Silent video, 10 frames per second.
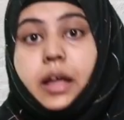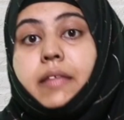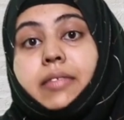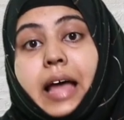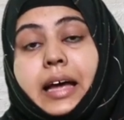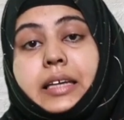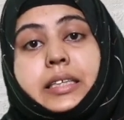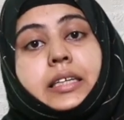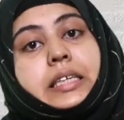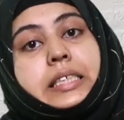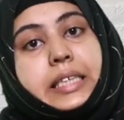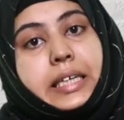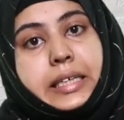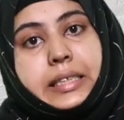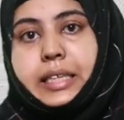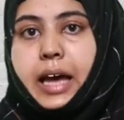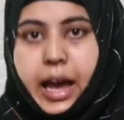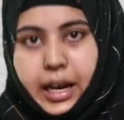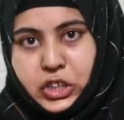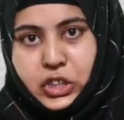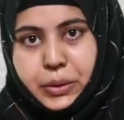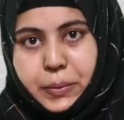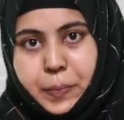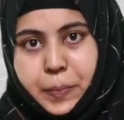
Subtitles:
that does the action.